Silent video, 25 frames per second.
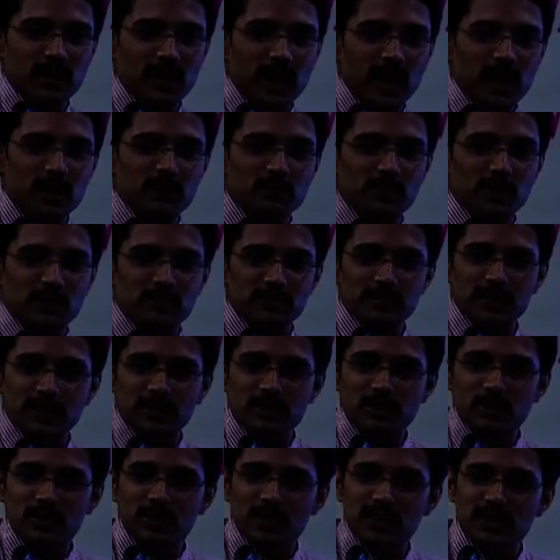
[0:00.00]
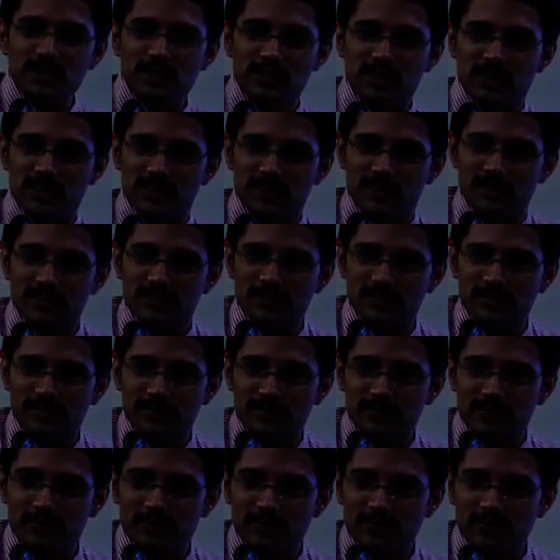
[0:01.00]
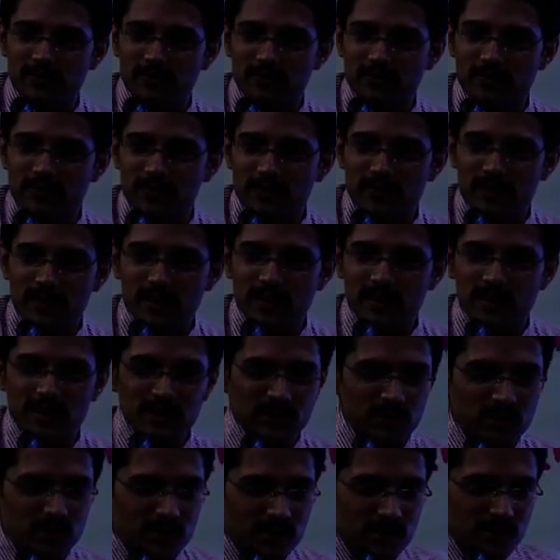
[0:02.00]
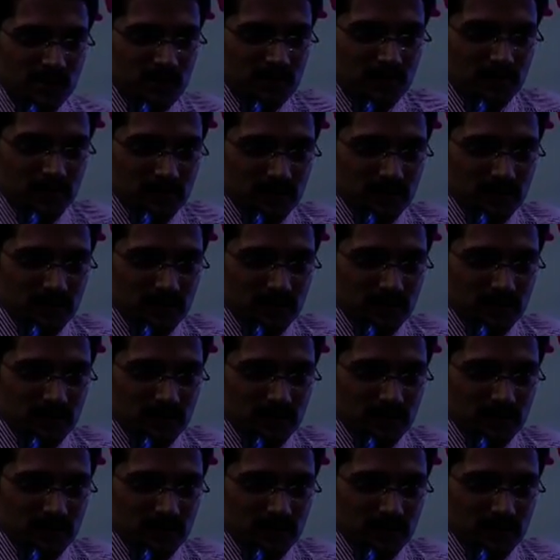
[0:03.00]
and pumps into the engine. It is a